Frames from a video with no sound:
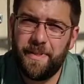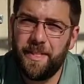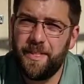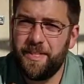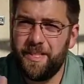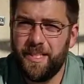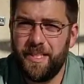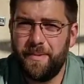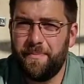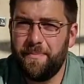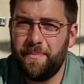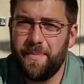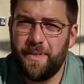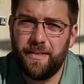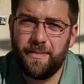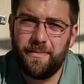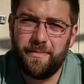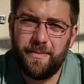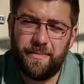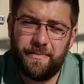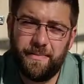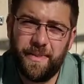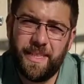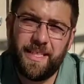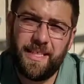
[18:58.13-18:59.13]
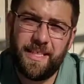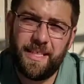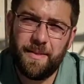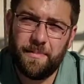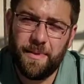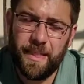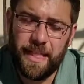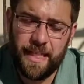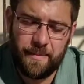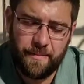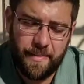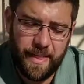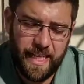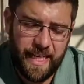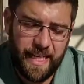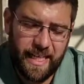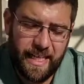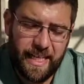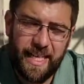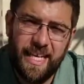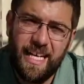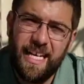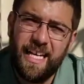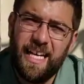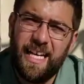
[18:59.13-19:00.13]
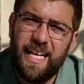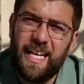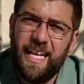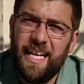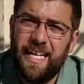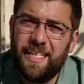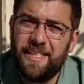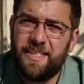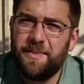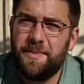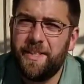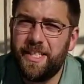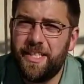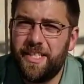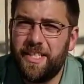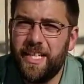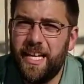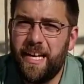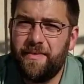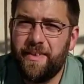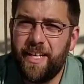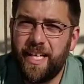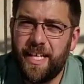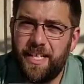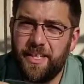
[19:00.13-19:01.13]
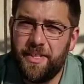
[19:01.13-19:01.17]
usually a big Ziploc bag. And so each day I've got a